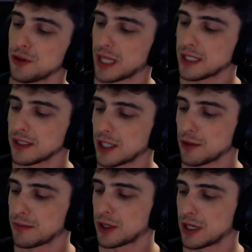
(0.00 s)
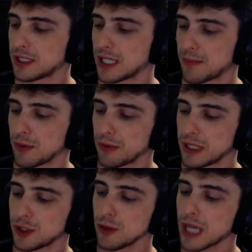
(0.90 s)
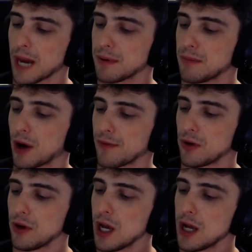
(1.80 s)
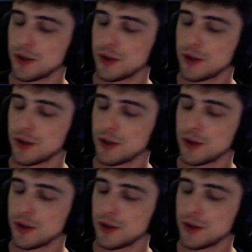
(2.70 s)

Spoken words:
That's another good example. When they showed Captain Marvel,